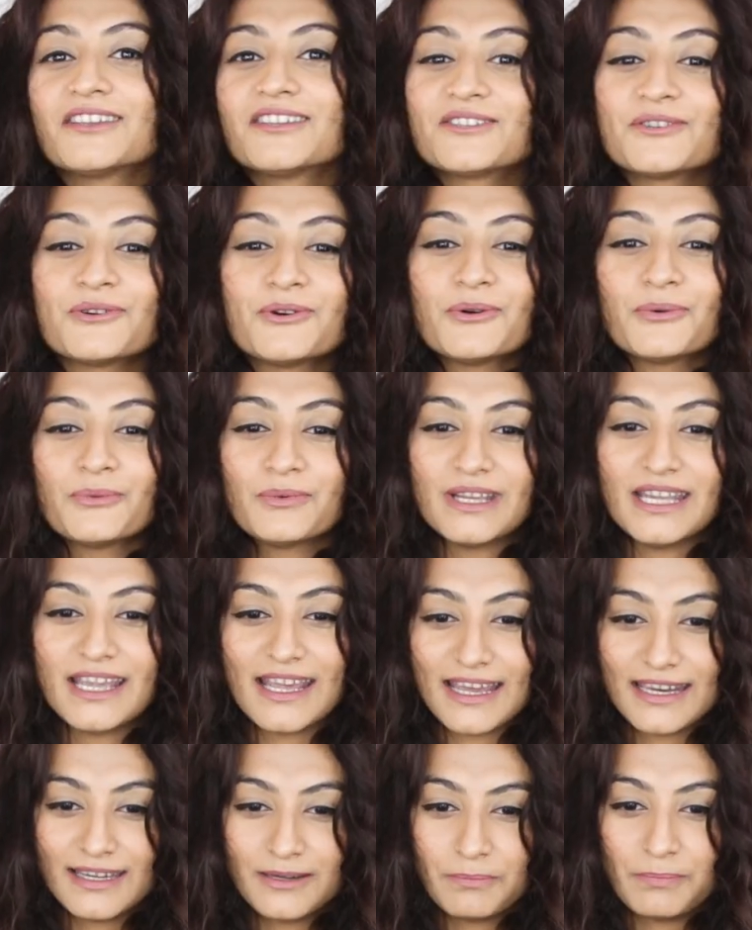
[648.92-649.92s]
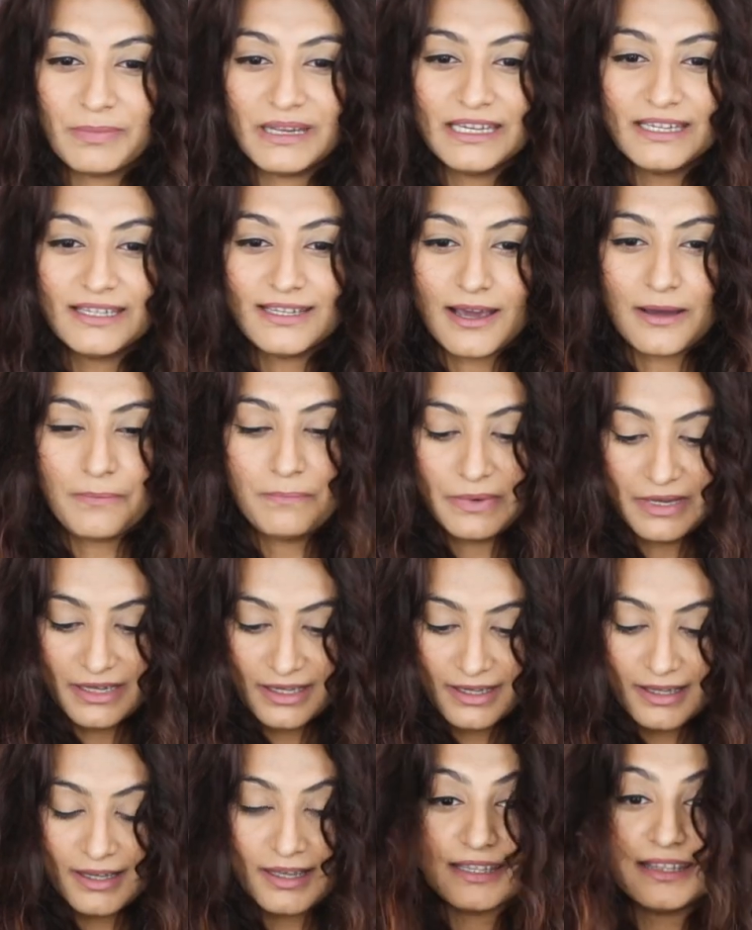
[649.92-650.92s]
So we had pinned up
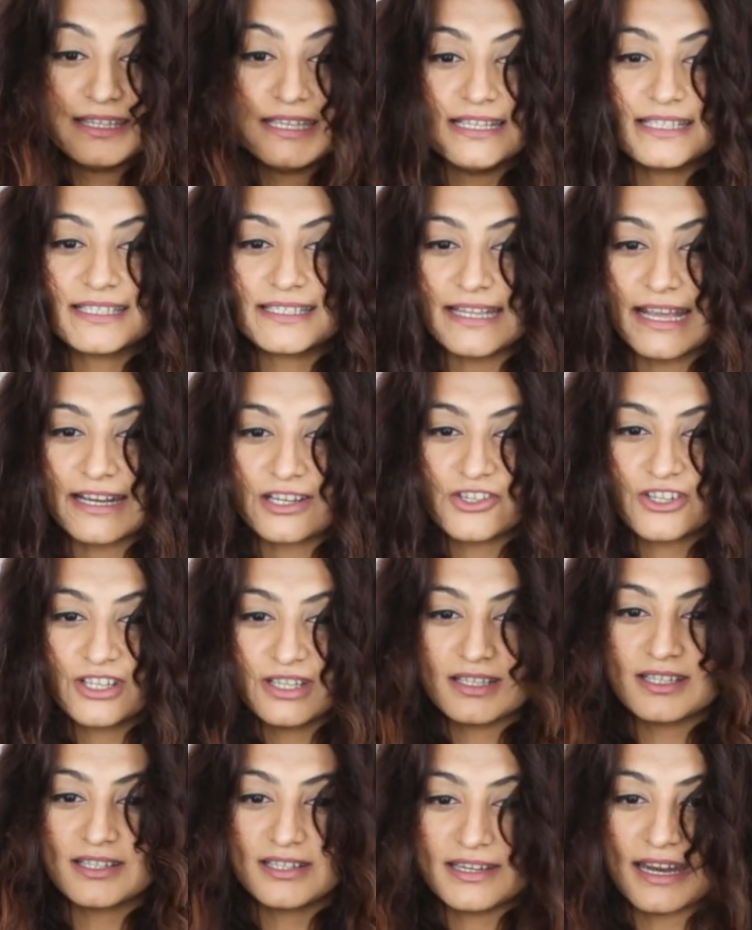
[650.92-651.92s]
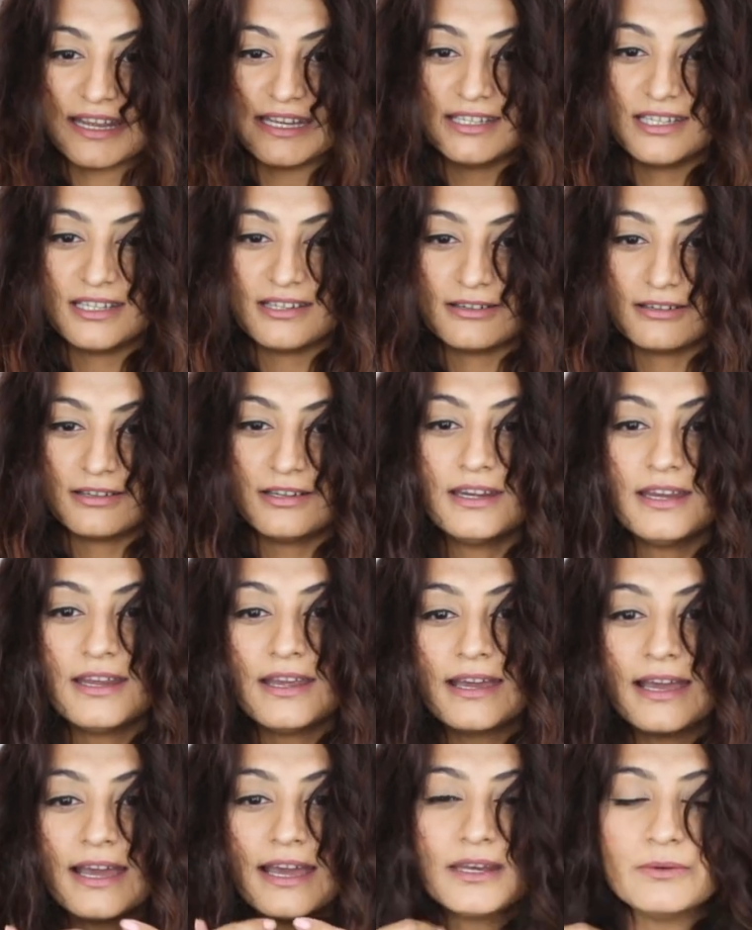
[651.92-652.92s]
these sections right here
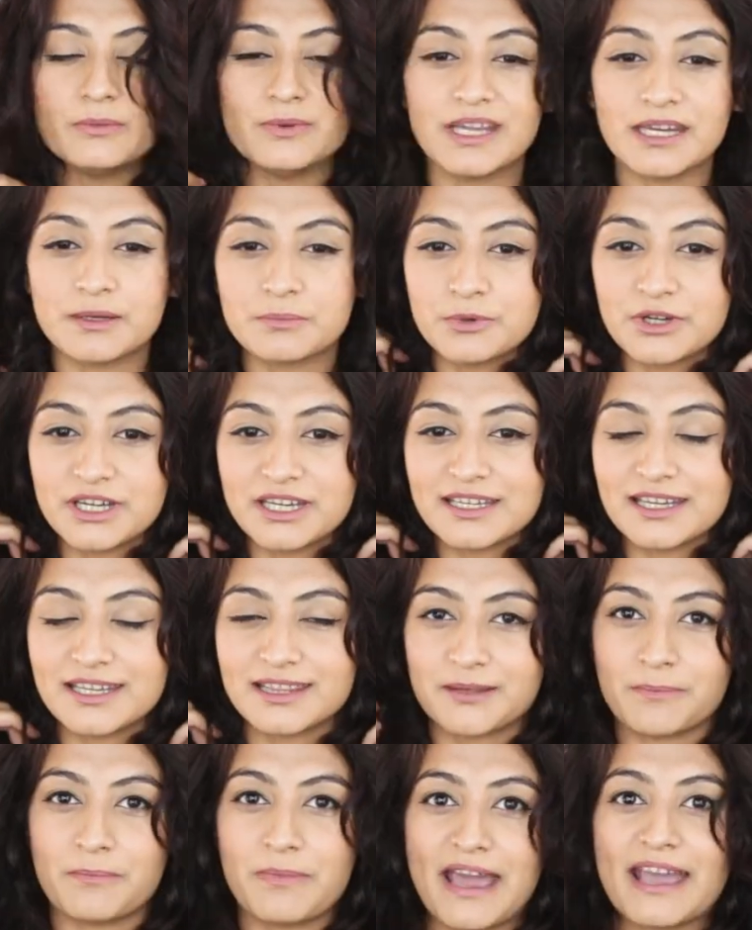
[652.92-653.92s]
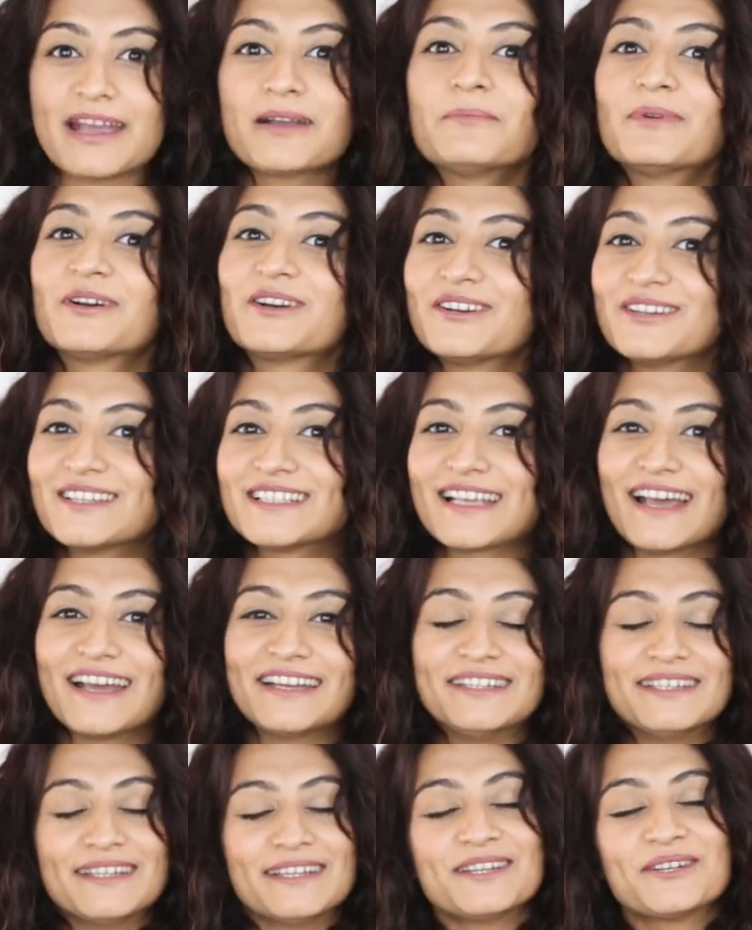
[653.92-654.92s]
and we had put it at the back because
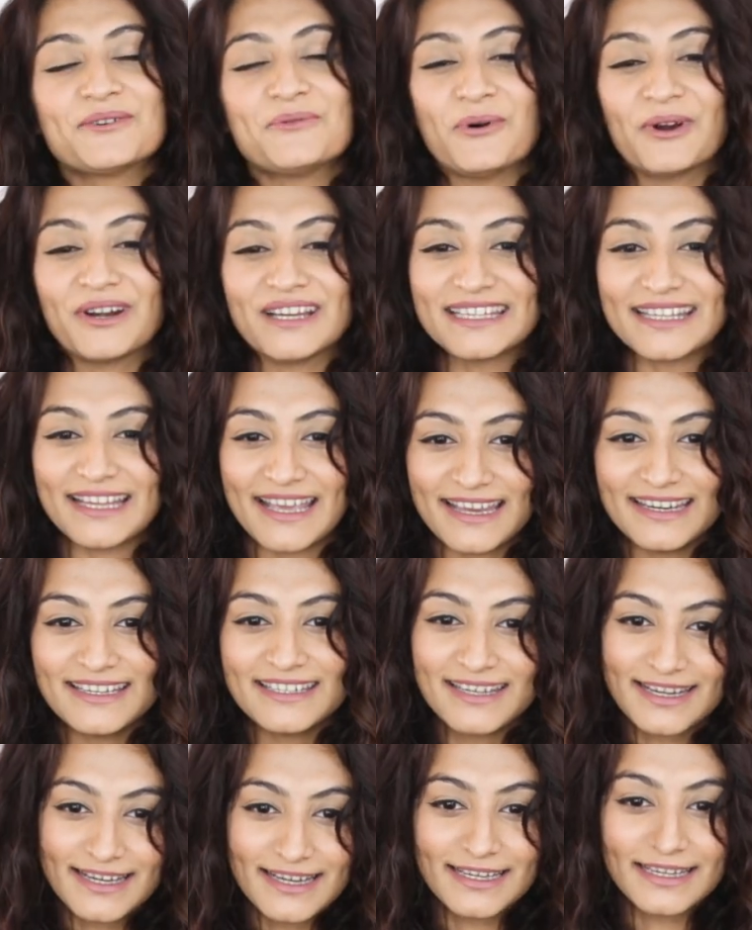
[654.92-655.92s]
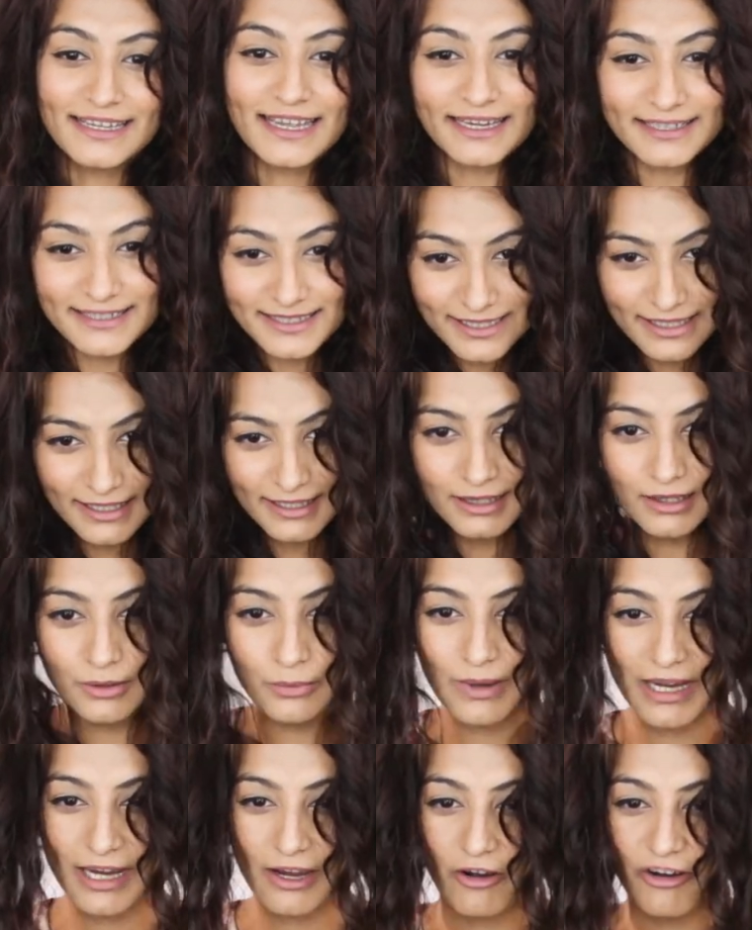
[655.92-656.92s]
I didn't want that getting in the
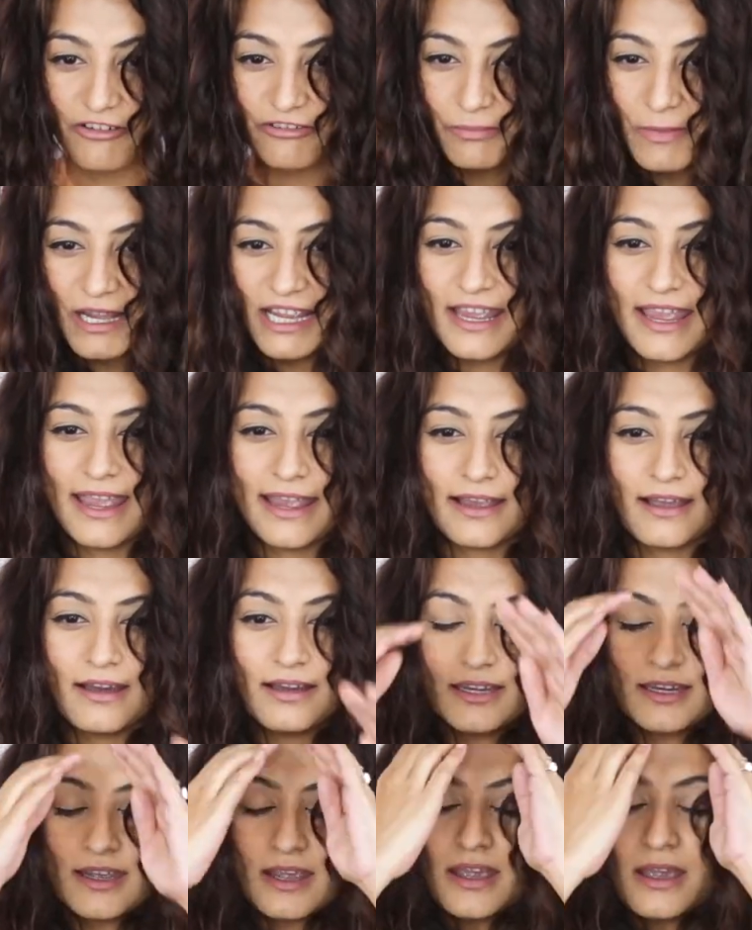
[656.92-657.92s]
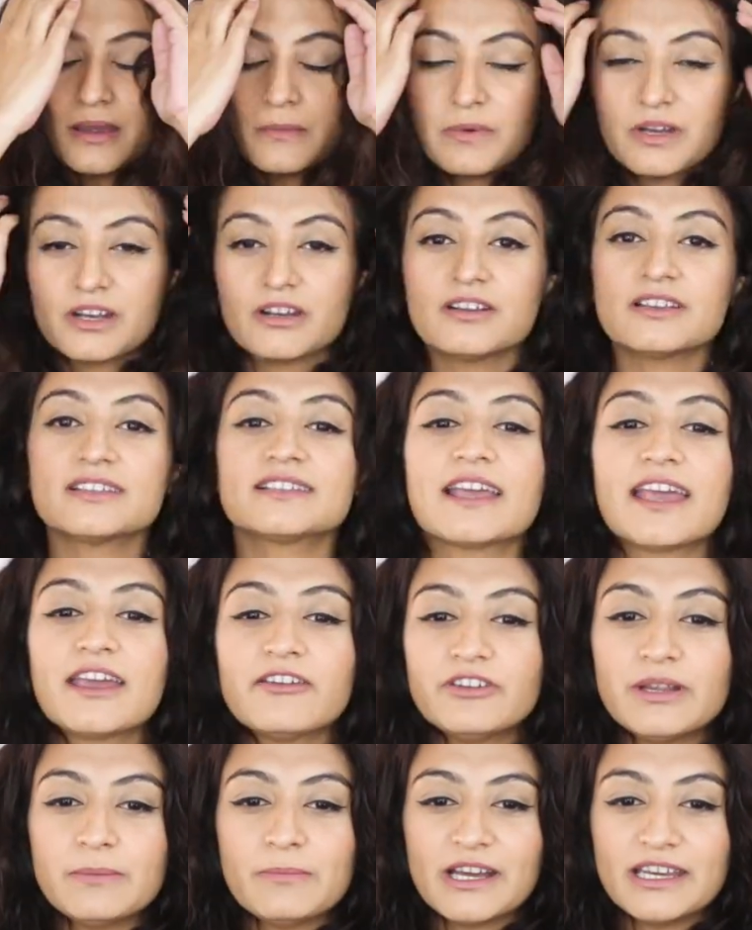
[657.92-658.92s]
way of my haircut, because
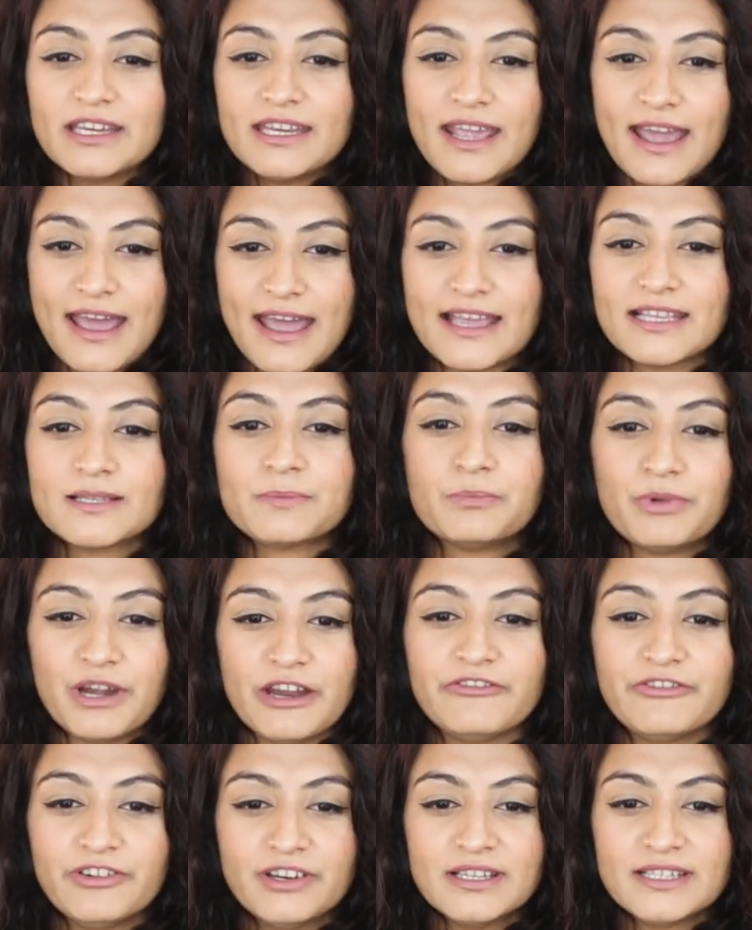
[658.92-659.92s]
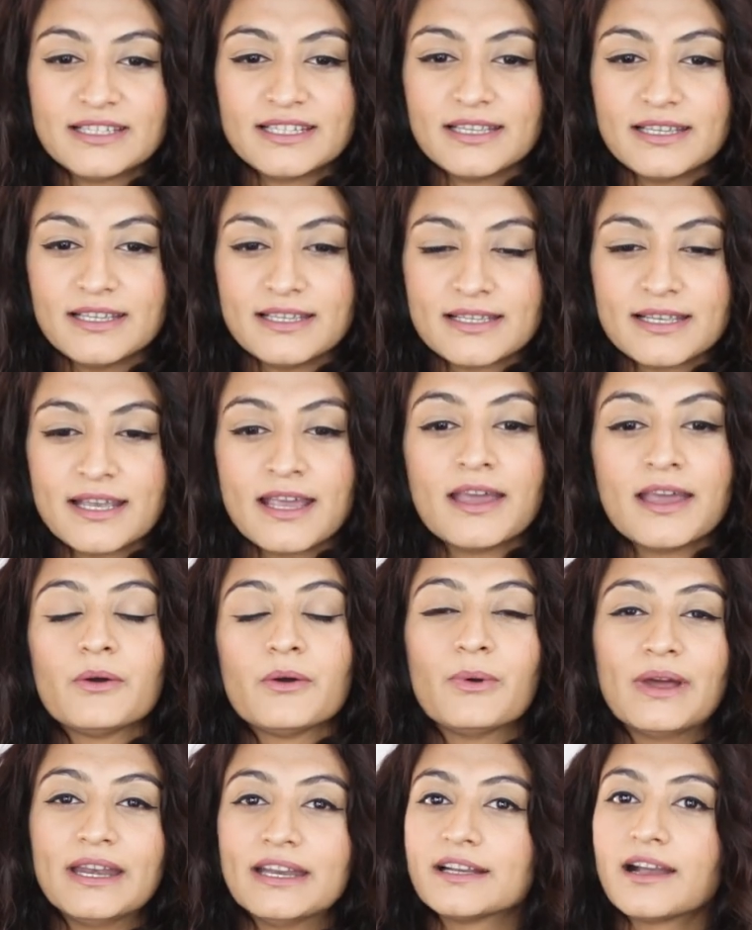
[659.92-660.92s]
everybody has preferences
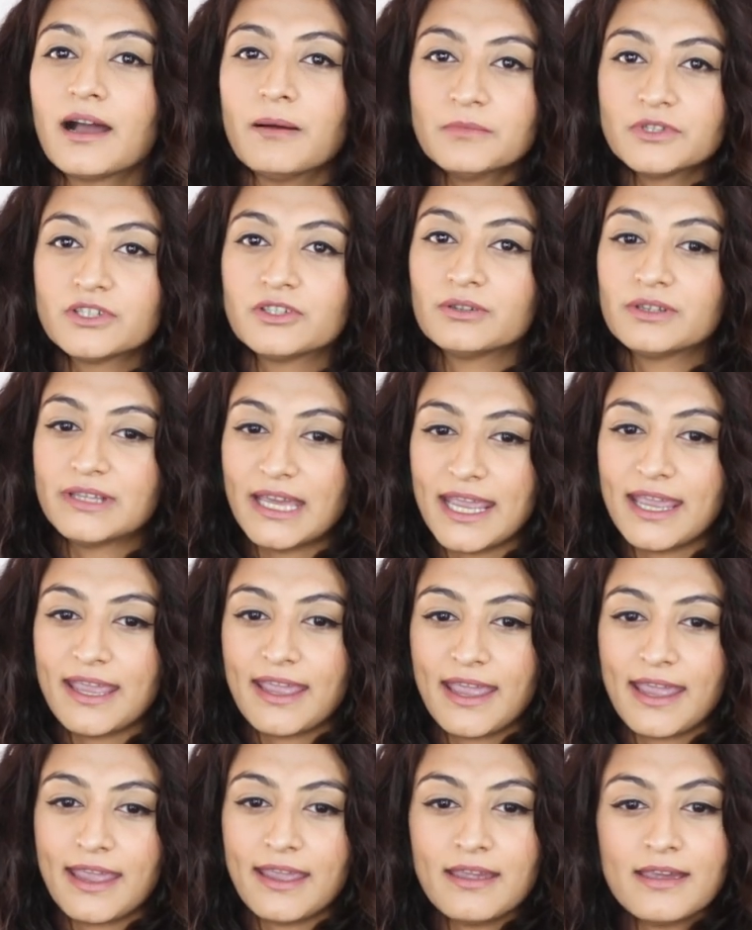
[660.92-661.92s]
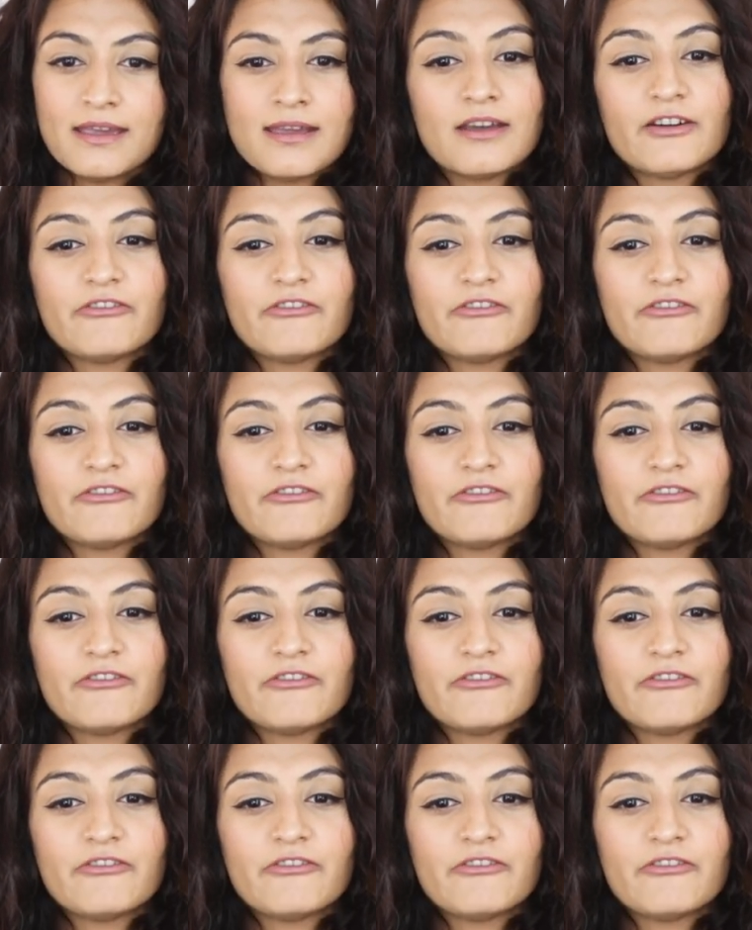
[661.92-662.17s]
when it comes to their hair.